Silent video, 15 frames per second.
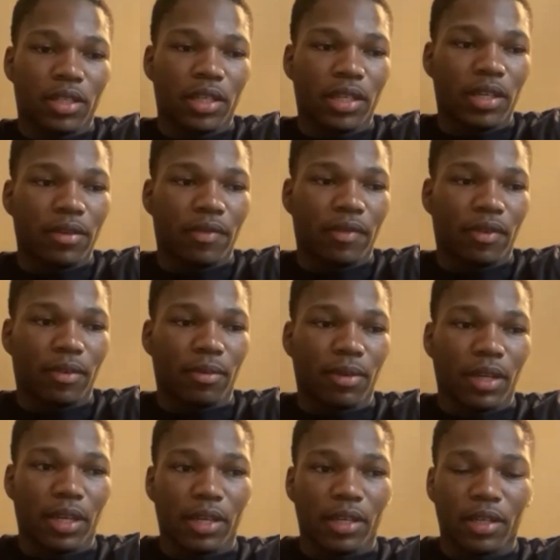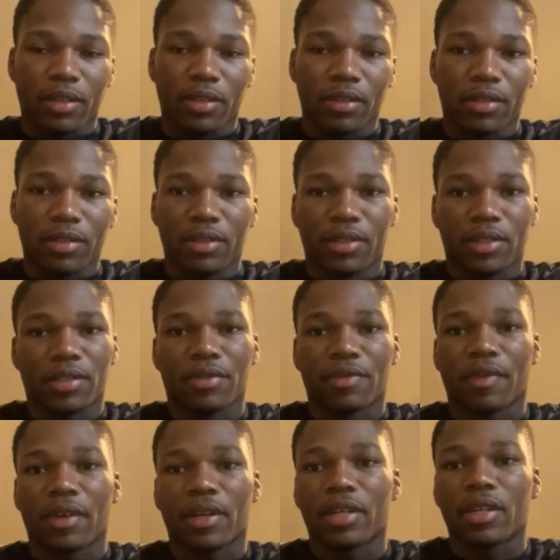came from like just
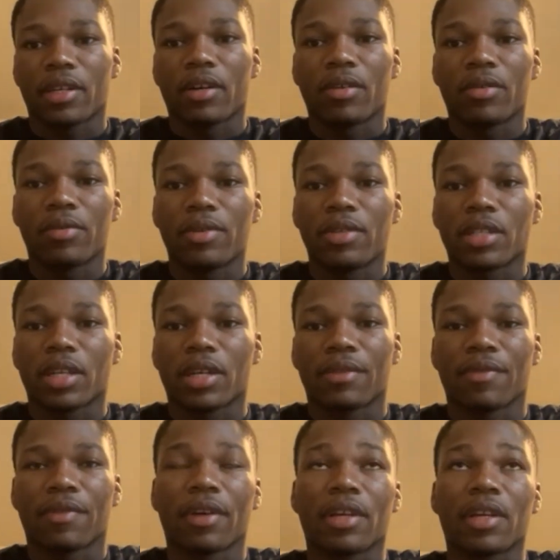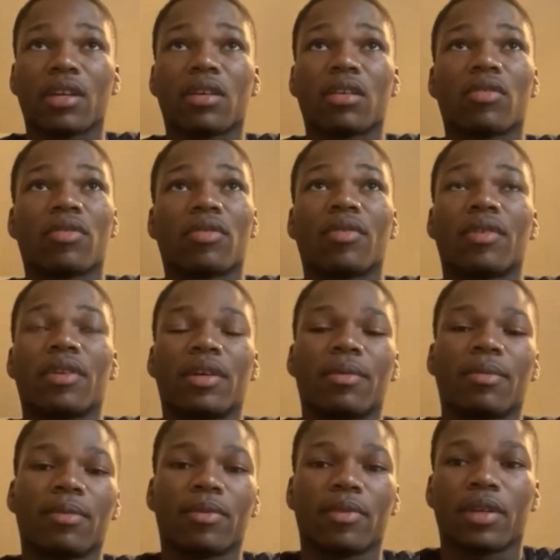fighting. I always liked fighting growing up
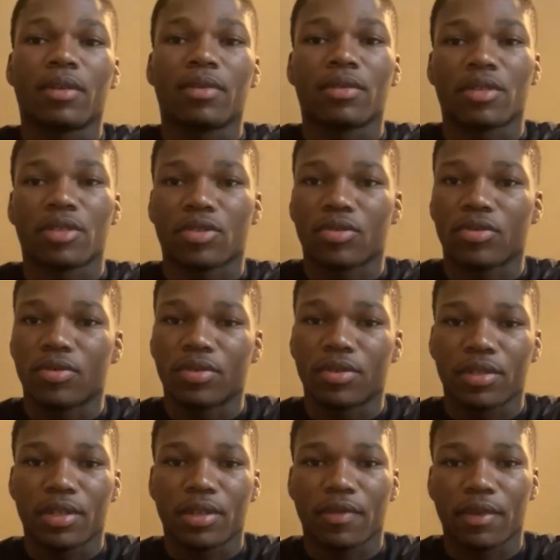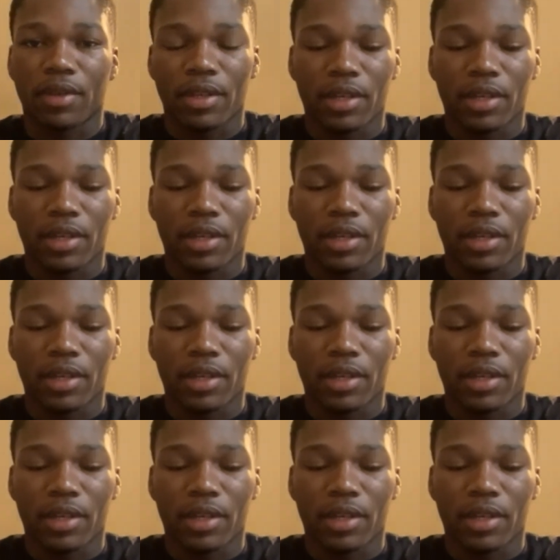when I was in school and stuff like